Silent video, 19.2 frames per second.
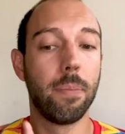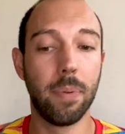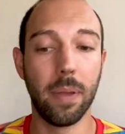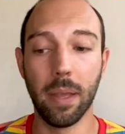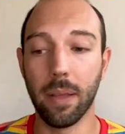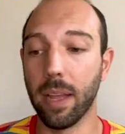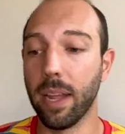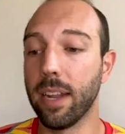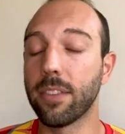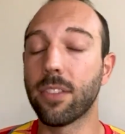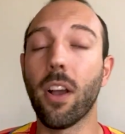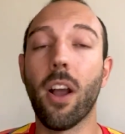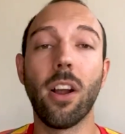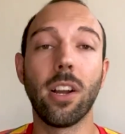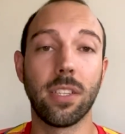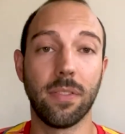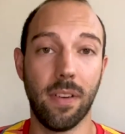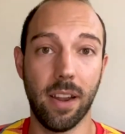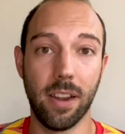It is
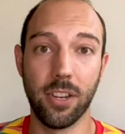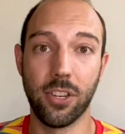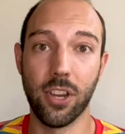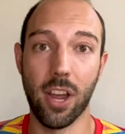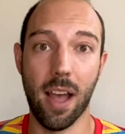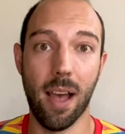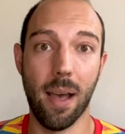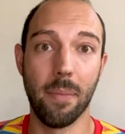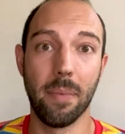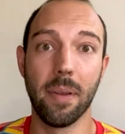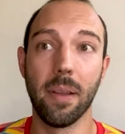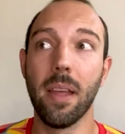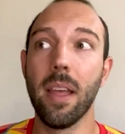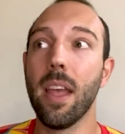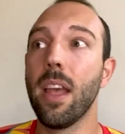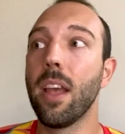hard to find a job.